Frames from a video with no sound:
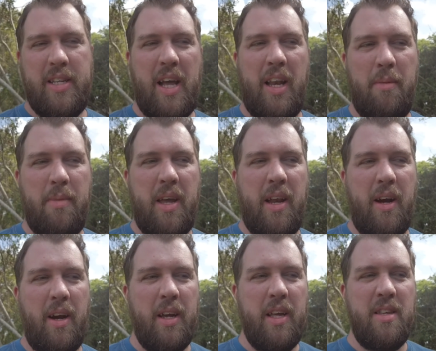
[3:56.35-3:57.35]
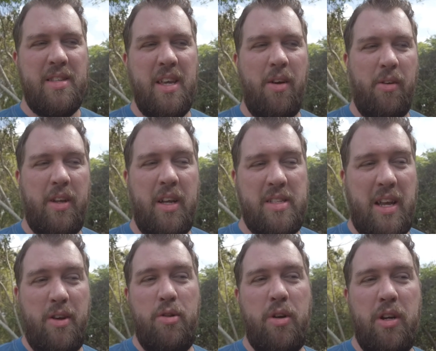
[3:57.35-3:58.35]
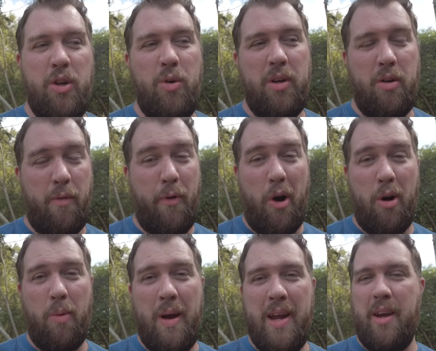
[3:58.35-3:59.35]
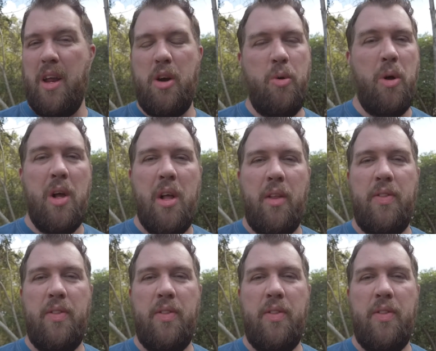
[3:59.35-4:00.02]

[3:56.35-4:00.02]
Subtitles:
tell him that he's healed because I know you can do it. You're far away." No,